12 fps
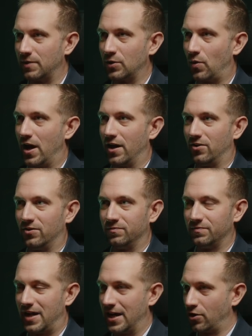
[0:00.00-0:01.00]
Meanwhile,
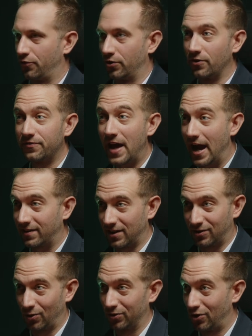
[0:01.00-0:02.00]
I know for a fact
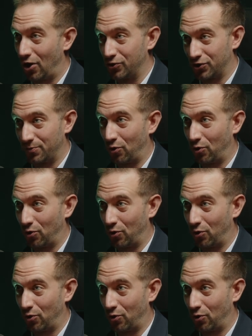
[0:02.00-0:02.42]
that there were larger,